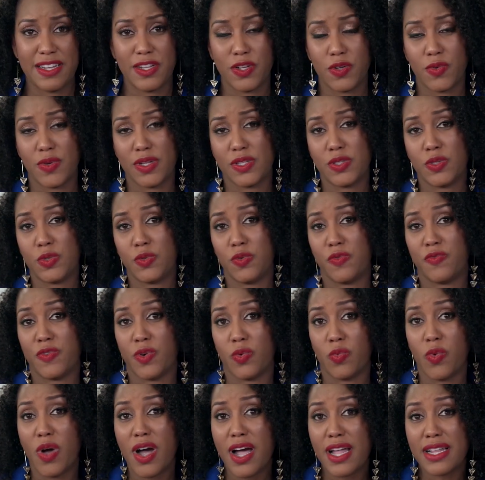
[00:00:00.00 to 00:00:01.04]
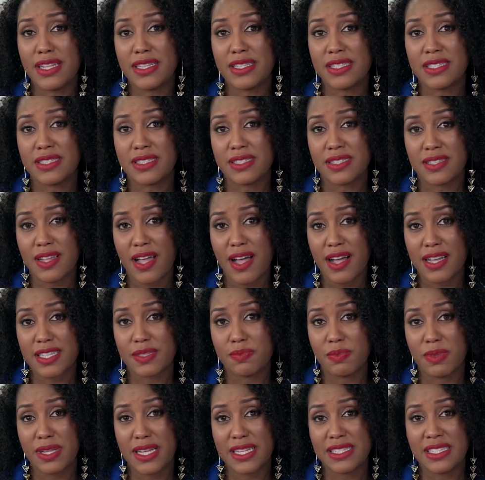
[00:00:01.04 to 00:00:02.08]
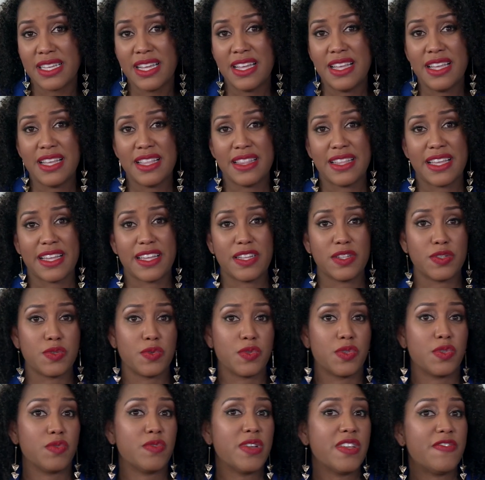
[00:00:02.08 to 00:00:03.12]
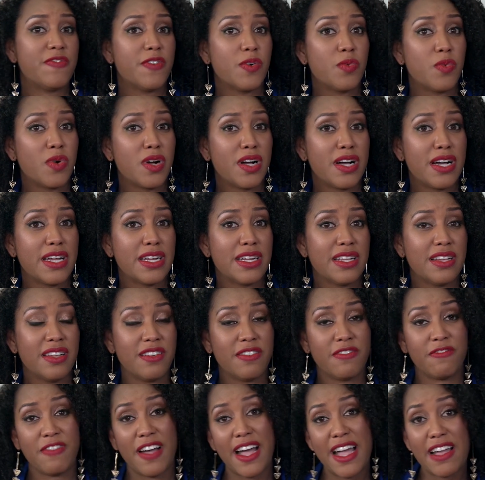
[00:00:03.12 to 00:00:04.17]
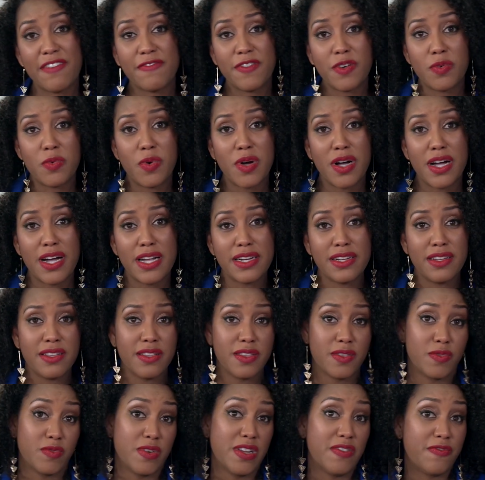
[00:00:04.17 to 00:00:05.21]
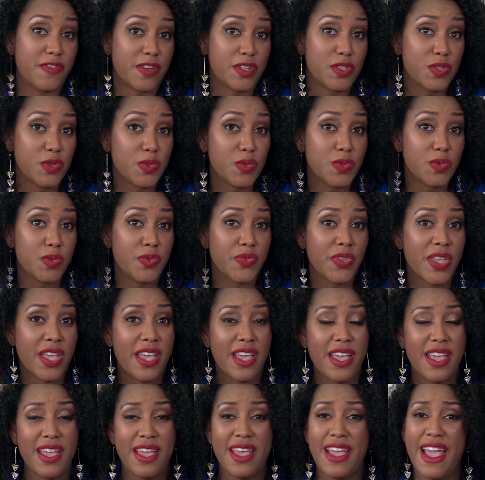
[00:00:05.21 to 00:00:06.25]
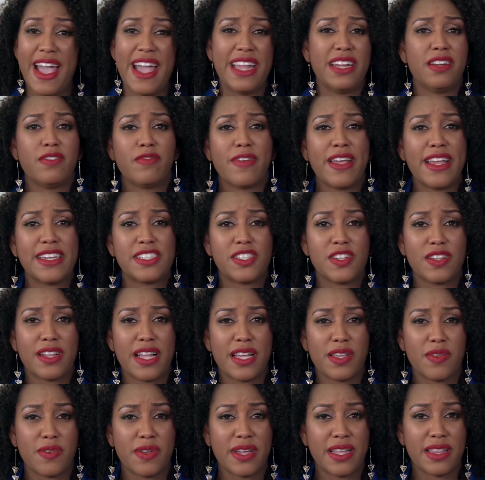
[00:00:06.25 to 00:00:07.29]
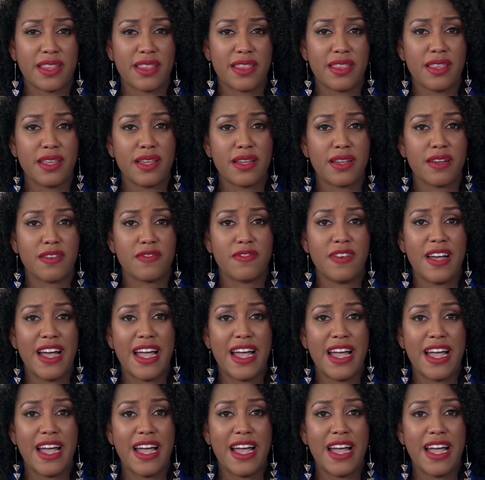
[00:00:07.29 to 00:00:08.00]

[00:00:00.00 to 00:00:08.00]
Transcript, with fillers: can do a two for one stock split. They can do three for one, five for one, three for two. Any ratio that you can think of